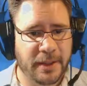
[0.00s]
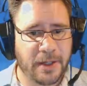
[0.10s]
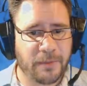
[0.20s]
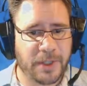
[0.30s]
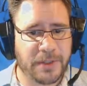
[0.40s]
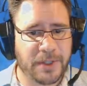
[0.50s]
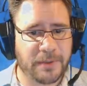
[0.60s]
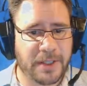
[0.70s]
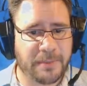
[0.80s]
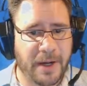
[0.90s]
where you don't
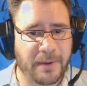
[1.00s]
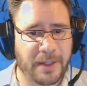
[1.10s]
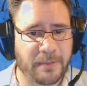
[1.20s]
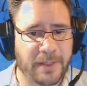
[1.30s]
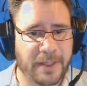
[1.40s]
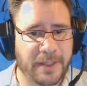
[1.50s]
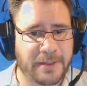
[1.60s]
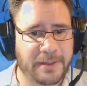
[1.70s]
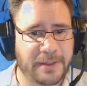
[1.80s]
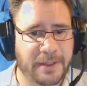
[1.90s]
need power here
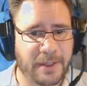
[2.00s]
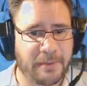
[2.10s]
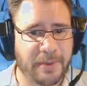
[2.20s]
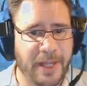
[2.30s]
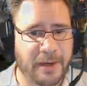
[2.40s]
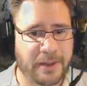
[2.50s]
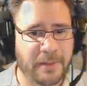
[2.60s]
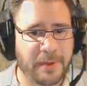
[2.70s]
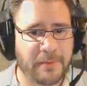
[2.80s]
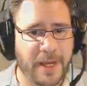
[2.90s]
because, you know, you plan on
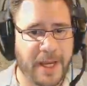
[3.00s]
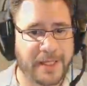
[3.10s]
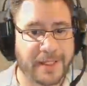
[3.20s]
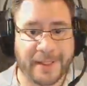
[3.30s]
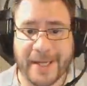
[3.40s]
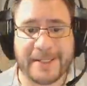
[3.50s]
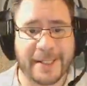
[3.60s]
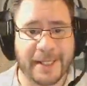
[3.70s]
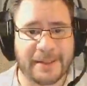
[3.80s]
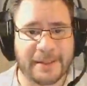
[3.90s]
coming by and
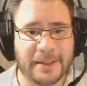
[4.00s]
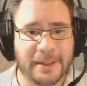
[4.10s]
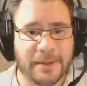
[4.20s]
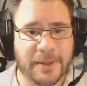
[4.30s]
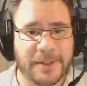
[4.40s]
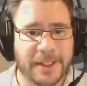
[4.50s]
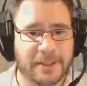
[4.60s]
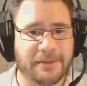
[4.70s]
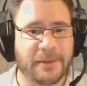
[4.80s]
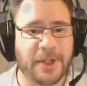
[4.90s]
collecting it once it
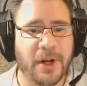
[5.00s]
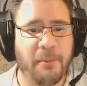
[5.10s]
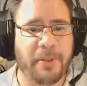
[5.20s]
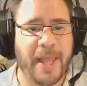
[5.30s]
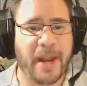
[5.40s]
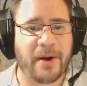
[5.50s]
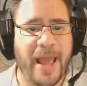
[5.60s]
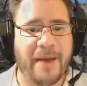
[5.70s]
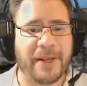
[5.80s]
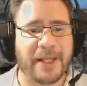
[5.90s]
gets full, you don't plan on having a